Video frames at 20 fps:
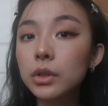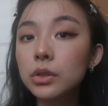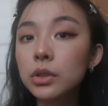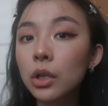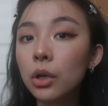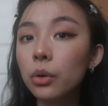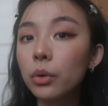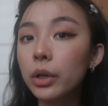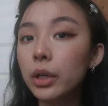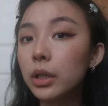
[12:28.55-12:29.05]

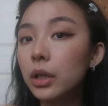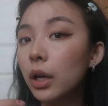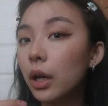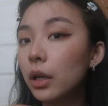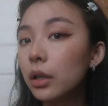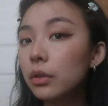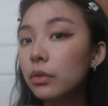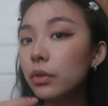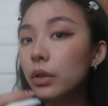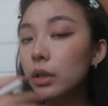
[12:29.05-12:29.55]
So it
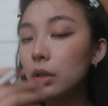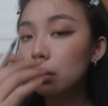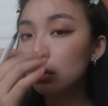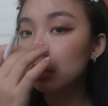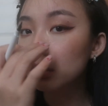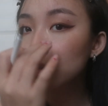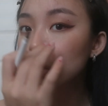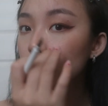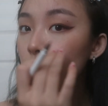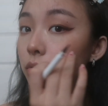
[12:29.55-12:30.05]
kind of like
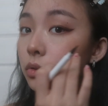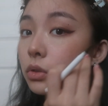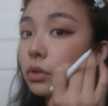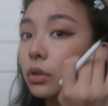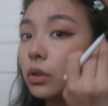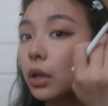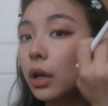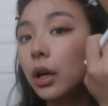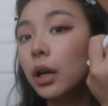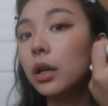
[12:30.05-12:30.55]
lifts
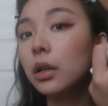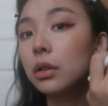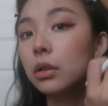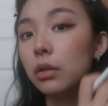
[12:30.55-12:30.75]
your eye